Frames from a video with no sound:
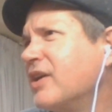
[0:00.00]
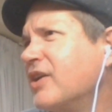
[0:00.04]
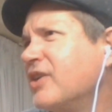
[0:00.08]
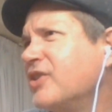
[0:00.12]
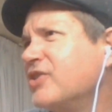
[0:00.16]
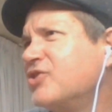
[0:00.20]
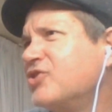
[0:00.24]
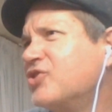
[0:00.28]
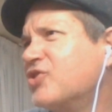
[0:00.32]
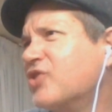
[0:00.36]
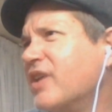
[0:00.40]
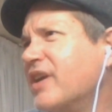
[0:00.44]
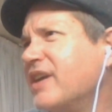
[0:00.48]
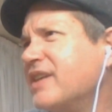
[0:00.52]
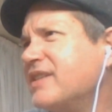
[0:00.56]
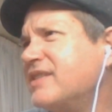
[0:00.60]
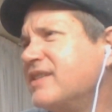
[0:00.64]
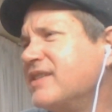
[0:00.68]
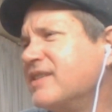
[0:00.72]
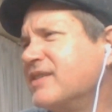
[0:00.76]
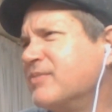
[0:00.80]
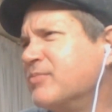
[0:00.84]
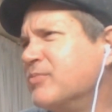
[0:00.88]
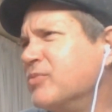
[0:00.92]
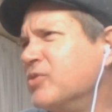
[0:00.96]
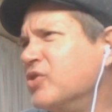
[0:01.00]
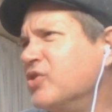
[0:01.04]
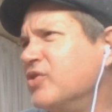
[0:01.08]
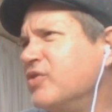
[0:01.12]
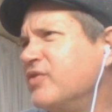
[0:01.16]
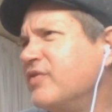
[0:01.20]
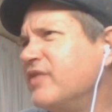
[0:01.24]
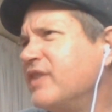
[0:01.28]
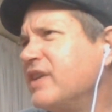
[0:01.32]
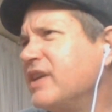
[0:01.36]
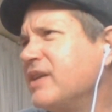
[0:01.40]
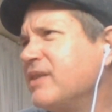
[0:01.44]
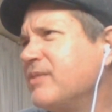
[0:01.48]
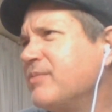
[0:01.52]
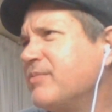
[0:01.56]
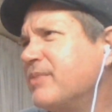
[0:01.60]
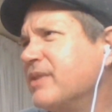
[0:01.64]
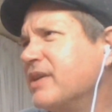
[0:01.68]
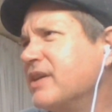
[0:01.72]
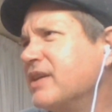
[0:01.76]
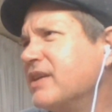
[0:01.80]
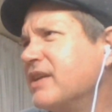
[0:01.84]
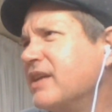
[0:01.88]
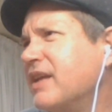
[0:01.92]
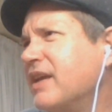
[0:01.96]
Her dress is moving,
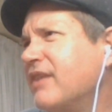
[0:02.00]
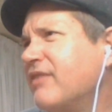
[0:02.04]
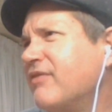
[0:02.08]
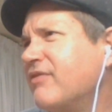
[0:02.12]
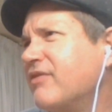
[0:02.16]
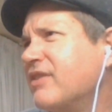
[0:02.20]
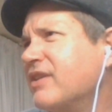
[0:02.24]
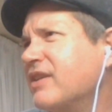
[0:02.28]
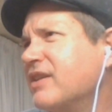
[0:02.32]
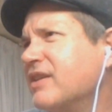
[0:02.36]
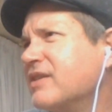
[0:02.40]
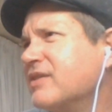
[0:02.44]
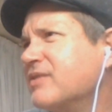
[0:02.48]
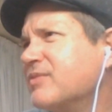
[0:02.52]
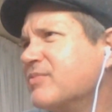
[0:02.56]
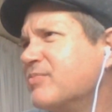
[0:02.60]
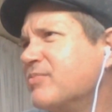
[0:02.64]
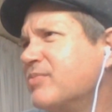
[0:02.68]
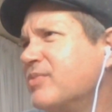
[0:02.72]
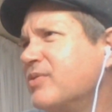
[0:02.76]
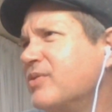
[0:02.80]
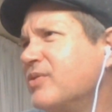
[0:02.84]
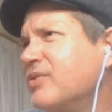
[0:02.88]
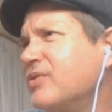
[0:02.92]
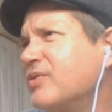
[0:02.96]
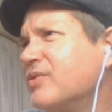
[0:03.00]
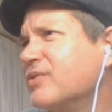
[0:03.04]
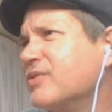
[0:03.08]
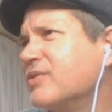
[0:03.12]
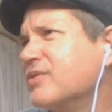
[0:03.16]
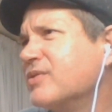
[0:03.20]
but everything is poor.